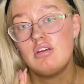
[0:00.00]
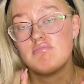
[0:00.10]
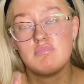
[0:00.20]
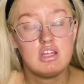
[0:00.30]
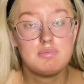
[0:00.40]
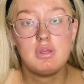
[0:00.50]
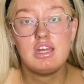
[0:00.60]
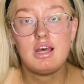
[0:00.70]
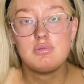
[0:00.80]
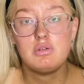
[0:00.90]
It's been an
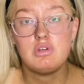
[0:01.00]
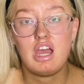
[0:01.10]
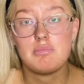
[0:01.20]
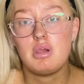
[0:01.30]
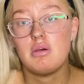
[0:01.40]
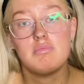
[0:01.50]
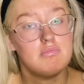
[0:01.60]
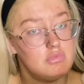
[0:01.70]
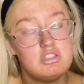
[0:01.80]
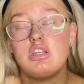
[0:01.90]
absolute nightmare,
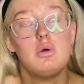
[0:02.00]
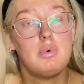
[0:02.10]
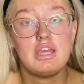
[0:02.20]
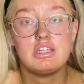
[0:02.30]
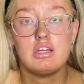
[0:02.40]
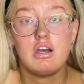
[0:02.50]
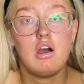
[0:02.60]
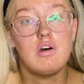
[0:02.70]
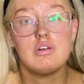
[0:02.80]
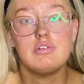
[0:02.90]
still waiting
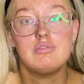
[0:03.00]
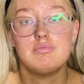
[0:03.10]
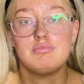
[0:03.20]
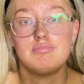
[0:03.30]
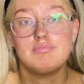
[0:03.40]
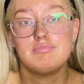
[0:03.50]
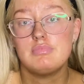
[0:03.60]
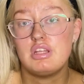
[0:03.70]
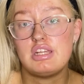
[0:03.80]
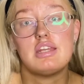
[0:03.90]
on
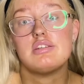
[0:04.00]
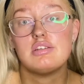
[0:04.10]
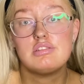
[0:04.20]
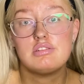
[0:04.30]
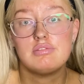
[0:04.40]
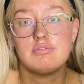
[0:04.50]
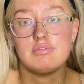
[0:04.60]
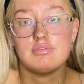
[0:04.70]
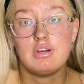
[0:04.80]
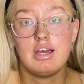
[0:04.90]
the dentist,
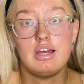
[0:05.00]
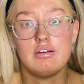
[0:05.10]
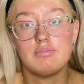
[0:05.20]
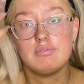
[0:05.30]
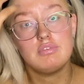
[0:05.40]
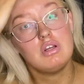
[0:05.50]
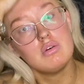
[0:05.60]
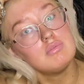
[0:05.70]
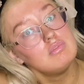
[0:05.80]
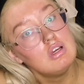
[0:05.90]
you
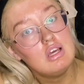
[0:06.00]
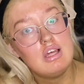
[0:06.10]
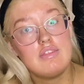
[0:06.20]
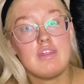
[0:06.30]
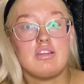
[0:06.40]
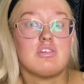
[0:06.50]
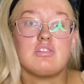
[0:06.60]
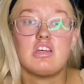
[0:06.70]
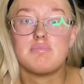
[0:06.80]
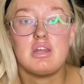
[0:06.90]
know, that just
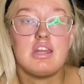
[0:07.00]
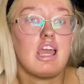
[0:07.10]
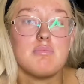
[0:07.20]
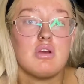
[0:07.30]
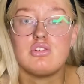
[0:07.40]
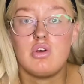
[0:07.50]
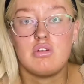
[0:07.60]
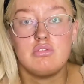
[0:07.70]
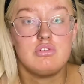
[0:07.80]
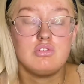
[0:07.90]
has been a nightmare
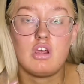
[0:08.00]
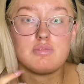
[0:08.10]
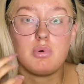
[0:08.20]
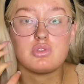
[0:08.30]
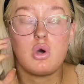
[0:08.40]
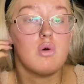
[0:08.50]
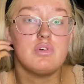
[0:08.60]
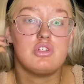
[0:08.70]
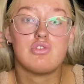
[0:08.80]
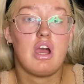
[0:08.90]
during, I suppose, COVID
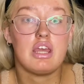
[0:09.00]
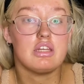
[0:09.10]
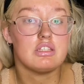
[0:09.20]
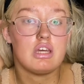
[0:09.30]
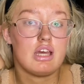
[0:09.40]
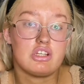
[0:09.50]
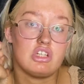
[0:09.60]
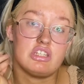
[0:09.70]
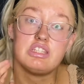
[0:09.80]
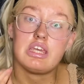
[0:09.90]
to try and actually
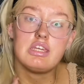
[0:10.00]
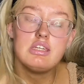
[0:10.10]
see,